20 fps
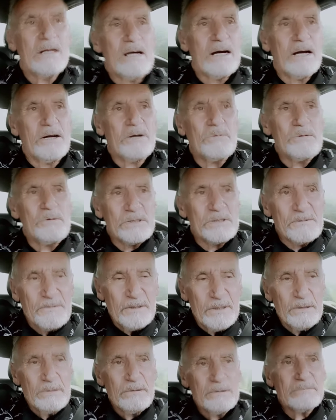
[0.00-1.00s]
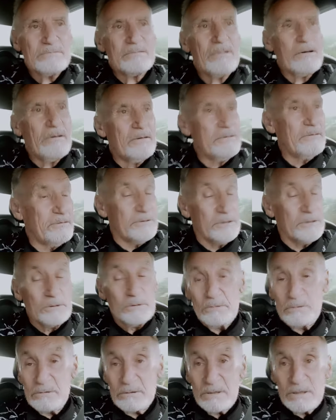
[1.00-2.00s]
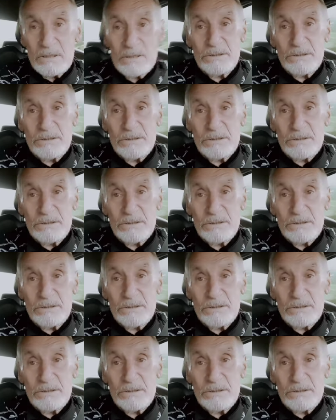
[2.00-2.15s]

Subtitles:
I always feel, through